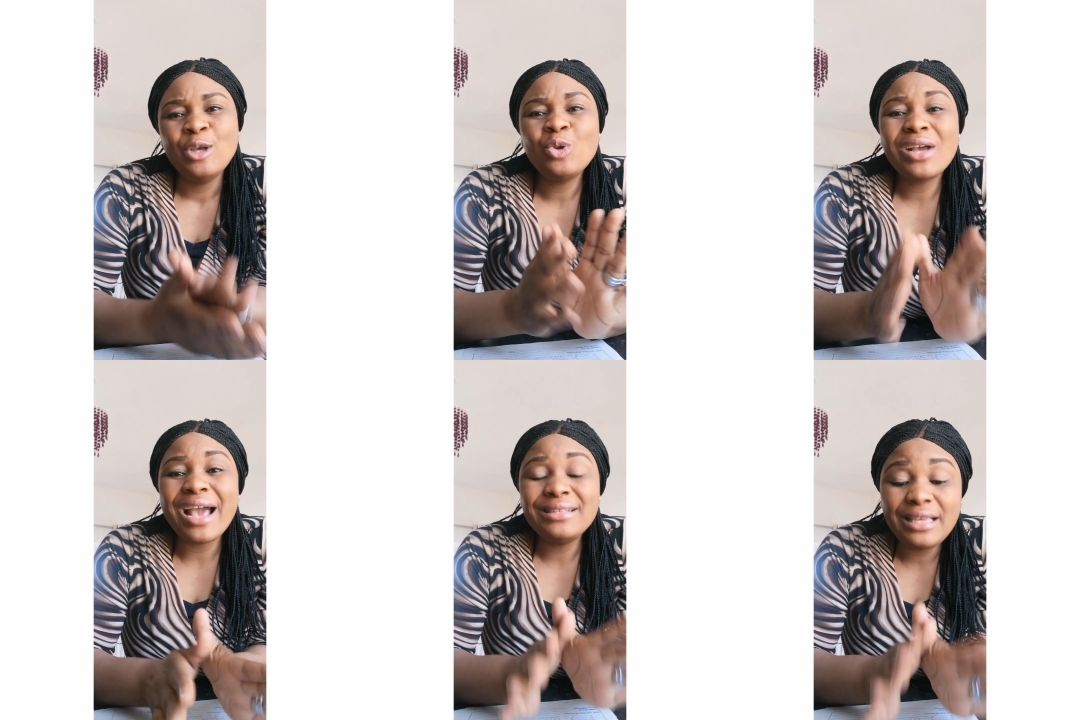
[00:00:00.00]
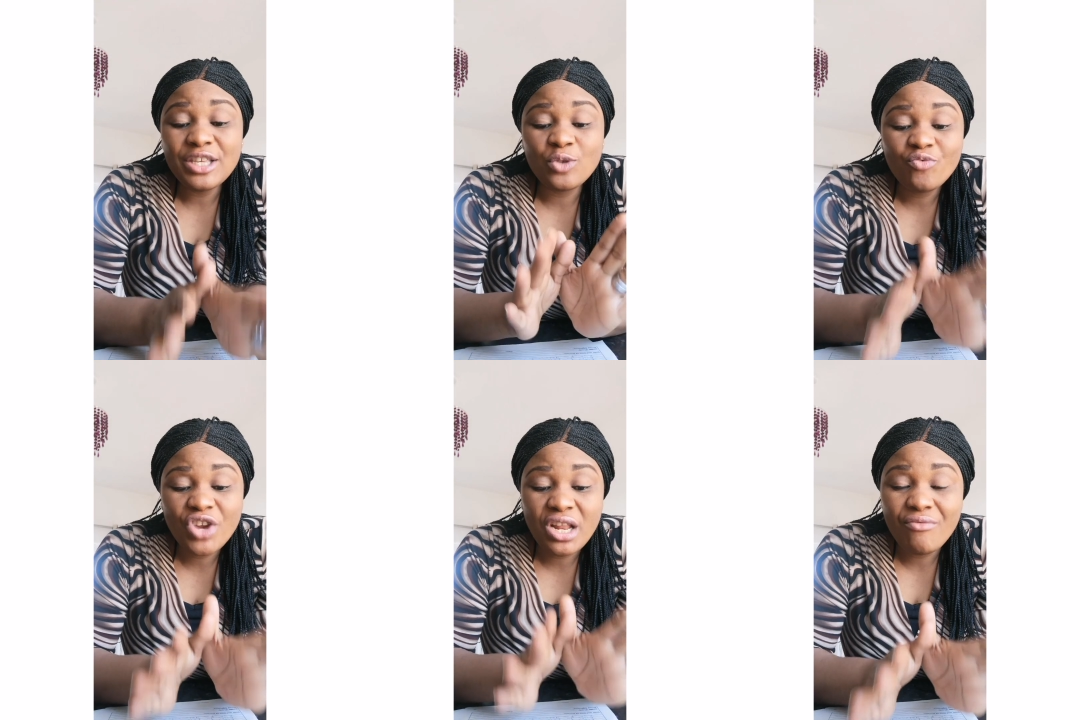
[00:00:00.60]
So guys, it's
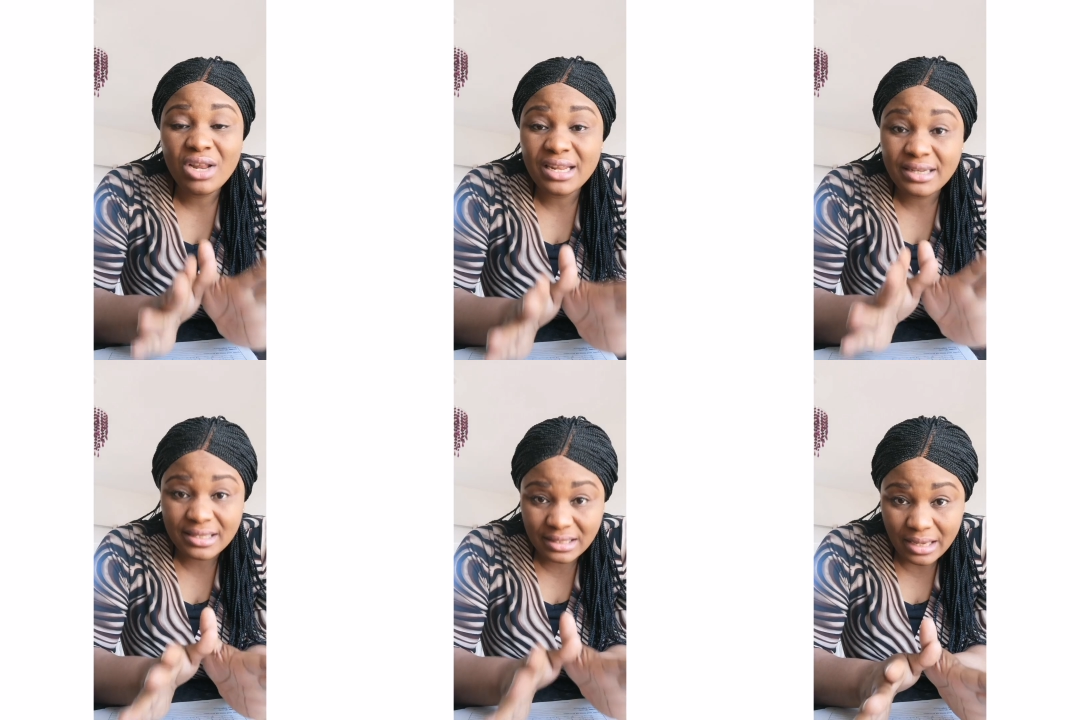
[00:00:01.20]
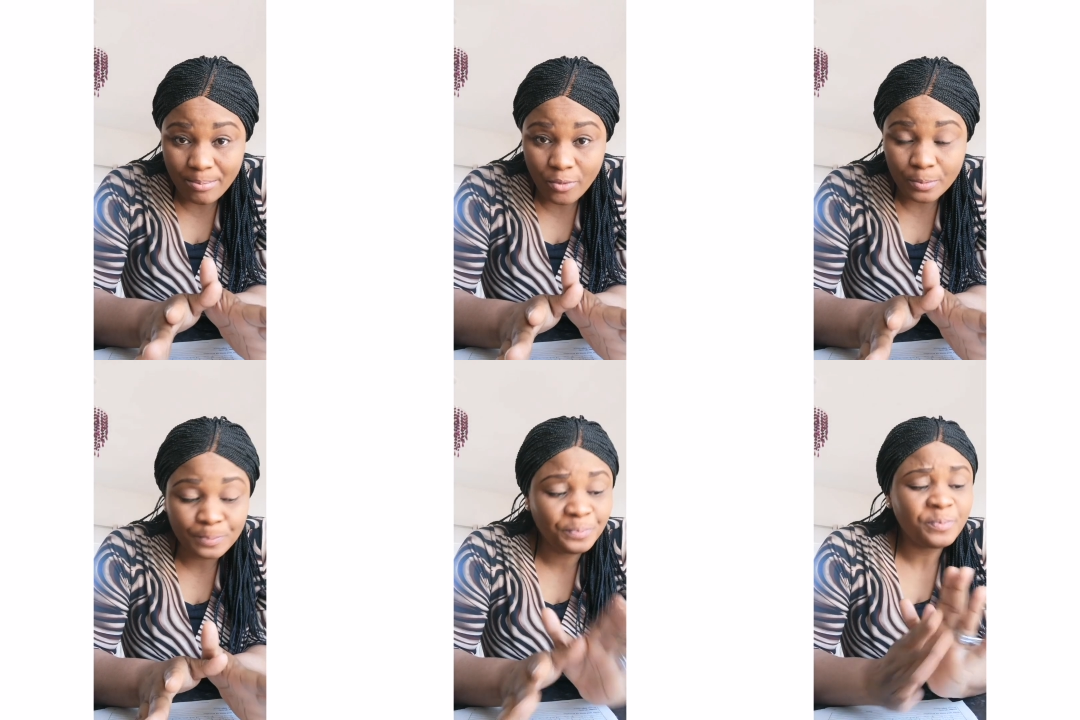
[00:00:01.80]
really this simple.